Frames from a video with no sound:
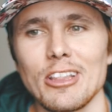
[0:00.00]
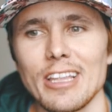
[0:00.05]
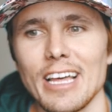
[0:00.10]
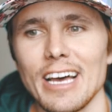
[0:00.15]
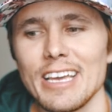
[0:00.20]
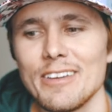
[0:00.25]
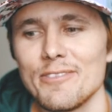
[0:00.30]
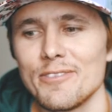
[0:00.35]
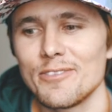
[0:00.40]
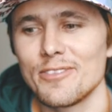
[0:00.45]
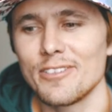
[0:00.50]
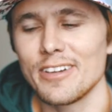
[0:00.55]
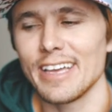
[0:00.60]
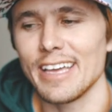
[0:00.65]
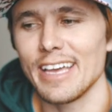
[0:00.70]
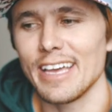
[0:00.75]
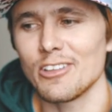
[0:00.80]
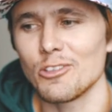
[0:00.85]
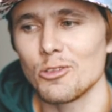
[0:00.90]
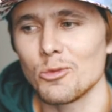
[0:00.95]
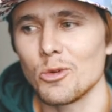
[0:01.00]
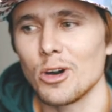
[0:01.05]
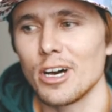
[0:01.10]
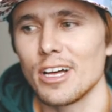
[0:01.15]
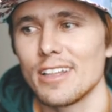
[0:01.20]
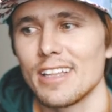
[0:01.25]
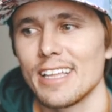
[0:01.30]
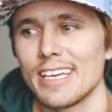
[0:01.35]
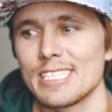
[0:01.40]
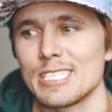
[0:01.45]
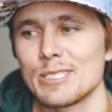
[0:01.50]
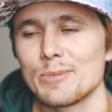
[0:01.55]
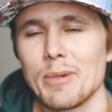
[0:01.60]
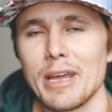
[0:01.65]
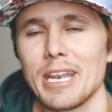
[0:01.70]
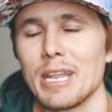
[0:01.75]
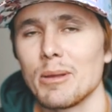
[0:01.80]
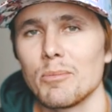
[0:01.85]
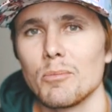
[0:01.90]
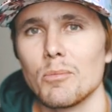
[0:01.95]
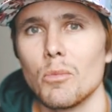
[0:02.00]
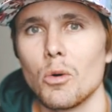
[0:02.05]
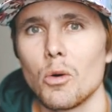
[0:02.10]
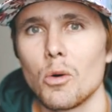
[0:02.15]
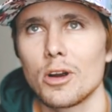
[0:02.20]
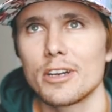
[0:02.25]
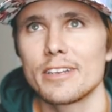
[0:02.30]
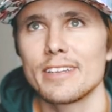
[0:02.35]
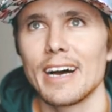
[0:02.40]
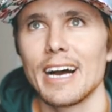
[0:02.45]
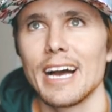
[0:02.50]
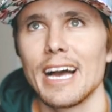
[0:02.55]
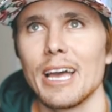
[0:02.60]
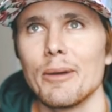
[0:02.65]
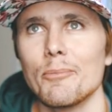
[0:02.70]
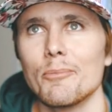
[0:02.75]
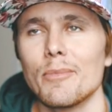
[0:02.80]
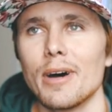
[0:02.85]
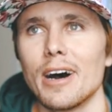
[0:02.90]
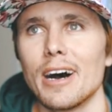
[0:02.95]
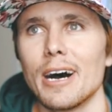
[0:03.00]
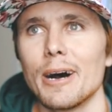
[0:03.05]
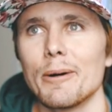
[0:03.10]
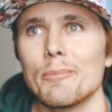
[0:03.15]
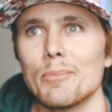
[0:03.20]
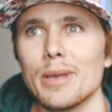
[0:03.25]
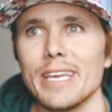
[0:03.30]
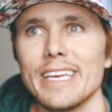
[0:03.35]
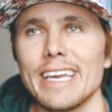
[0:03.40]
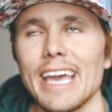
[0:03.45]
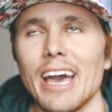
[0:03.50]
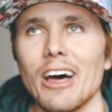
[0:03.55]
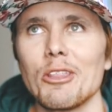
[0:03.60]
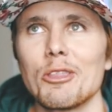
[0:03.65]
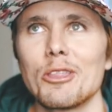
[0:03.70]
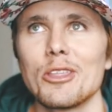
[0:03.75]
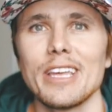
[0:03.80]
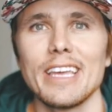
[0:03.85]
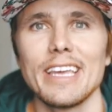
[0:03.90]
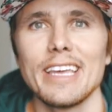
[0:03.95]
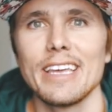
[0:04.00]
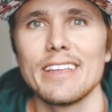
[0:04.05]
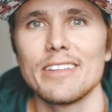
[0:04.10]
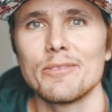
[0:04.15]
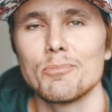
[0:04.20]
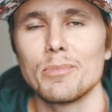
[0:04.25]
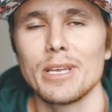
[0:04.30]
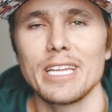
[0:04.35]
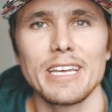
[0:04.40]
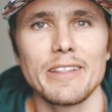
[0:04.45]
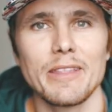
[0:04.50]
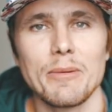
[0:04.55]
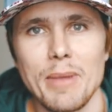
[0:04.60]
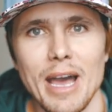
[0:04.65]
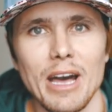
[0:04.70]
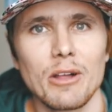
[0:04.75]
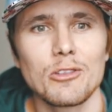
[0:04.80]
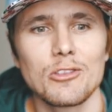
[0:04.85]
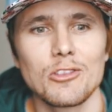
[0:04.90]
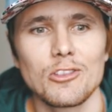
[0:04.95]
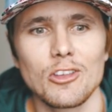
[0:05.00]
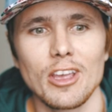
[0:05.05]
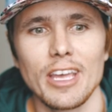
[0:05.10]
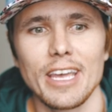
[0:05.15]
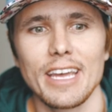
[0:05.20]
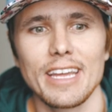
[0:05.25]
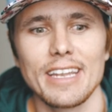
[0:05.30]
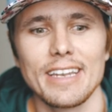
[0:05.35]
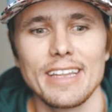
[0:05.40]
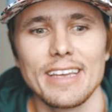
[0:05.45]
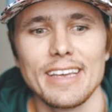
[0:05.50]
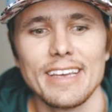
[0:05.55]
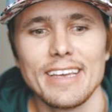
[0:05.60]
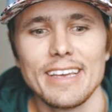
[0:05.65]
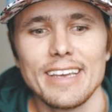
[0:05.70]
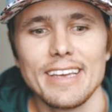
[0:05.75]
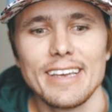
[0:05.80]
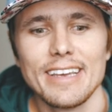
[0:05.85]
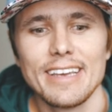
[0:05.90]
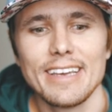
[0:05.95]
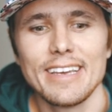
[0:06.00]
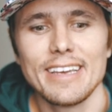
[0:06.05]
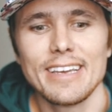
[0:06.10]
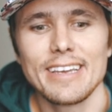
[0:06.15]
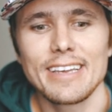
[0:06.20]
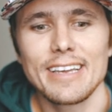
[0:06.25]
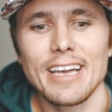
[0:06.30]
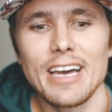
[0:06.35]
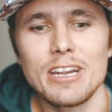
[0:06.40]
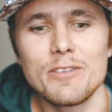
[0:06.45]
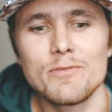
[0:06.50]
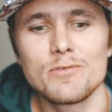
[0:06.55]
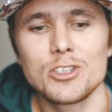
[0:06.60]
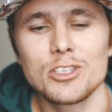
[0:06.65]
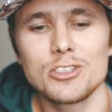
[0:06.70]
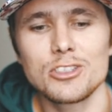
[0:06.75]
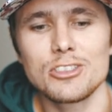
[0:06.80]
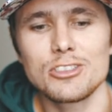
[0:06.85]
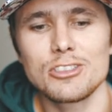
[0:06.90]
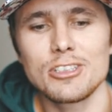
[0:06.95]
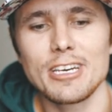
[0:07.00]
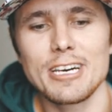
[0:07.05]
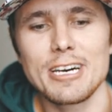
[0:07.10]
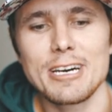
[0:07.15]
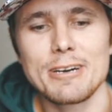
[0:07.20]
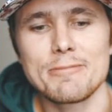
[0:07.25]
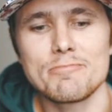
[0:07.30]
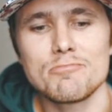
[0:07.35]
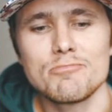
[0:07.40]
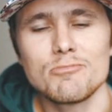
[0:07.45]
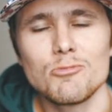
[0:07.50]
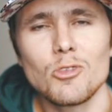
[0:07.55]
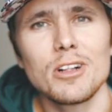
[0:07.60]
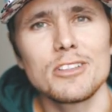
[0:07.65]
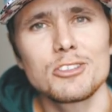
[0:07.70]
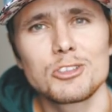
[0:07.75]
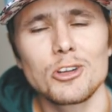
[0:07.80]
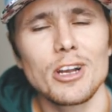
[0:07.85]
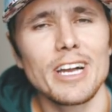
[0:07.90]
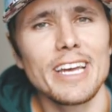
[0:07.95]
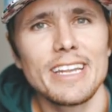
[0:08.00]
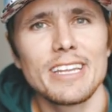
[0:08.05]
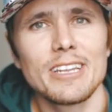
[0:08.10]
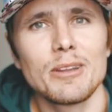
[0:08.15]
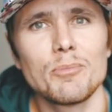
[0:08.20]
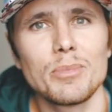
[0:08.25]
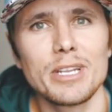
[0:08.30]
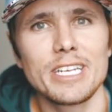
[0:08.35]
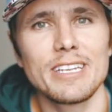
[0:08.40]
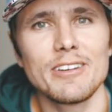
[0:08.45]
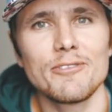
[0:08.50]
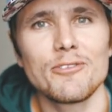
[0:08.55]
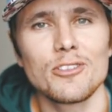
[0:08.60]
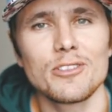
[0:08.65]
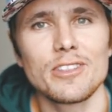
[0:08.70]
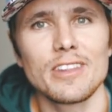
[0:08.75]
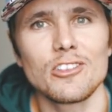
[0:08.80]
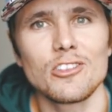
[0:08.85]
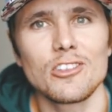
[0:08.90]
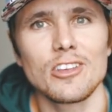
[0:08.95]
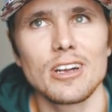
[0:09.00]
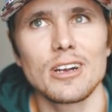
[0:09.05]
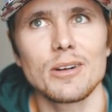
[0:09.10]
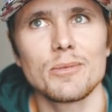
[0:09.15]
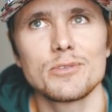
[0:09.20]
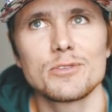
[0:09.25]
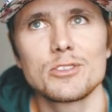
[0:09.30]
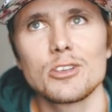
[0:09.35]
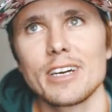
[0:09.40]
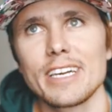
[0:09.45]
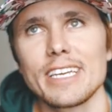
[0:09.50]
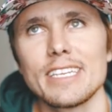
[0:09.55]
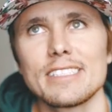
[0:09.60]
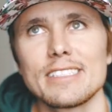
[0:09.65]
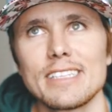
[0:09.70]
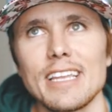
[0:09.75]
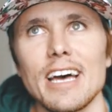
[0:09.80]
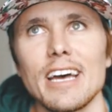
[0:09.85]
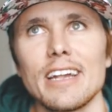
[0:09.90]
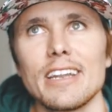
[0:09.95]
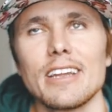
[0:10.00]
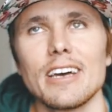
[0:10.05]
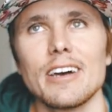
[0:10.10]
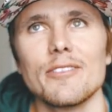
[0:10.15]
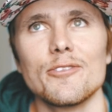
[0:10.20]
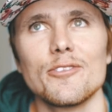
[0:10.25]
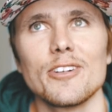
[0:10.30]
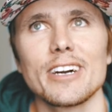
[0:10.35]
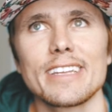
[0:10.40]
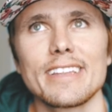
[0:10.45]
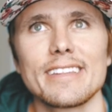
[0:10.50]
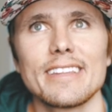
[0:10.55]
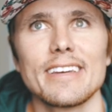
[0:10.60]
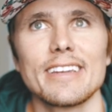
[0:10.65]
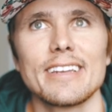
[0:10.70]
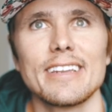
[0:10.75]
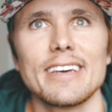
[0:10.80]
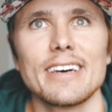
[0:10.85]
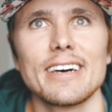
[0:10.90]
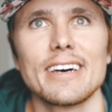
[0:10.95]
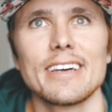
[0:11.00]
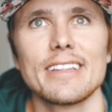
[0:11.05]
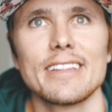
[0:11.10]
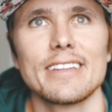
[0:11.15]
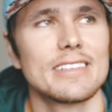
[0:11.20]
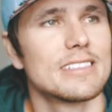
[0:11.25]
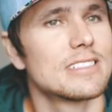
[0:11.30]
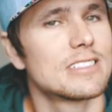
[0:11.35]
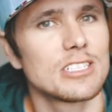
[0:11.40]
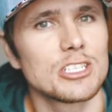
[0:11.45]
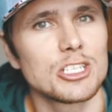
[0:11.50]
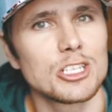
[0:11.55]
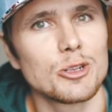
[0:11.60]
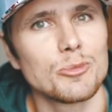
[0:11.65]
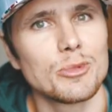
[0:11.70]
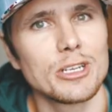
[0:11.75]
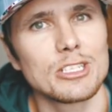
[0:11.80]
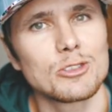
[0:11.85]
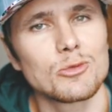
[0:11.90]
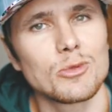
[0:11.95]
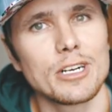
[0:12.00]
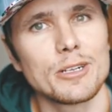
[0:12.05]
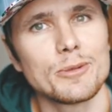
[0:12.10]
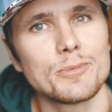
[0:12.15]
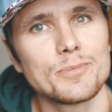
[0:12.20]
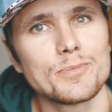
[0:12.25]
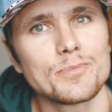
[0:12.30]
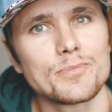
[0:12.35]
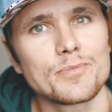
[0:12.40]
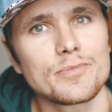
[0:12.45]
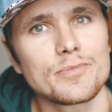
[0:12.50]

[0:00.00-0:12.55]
to life, as well as spending more time um, being healthy, being in the mountains, and kind of just um, well trying it a bit different this year. So I guess that affected uh, the decision a bit as well